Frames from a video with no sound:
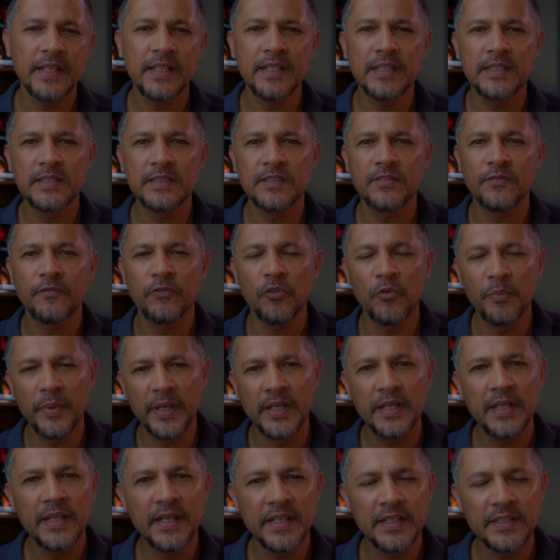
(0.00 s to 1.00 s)
is for
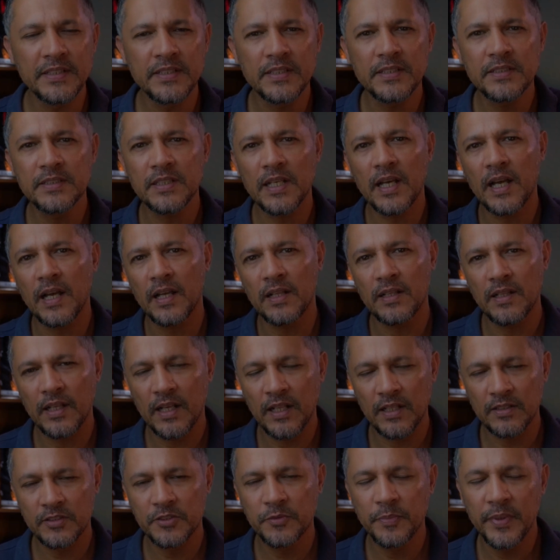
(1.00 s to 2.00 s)
many reasons
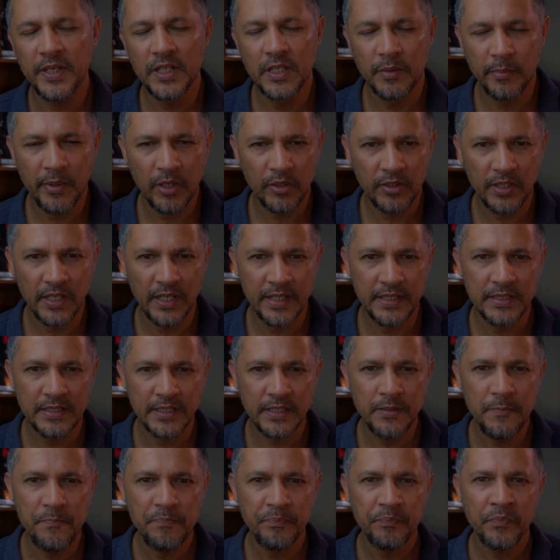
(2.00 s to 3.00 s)
I'll speak about
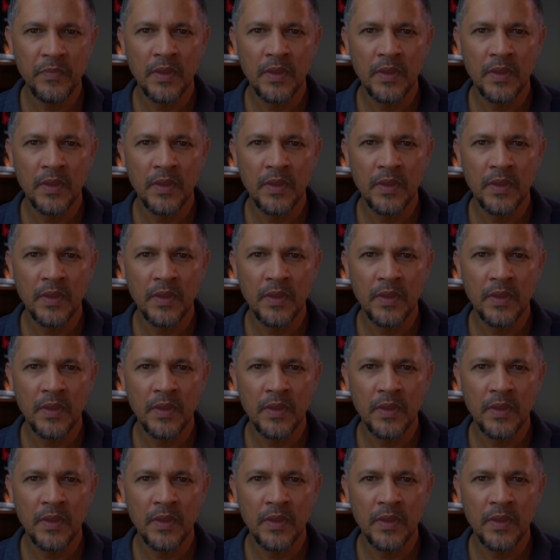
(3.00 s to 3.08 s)
later.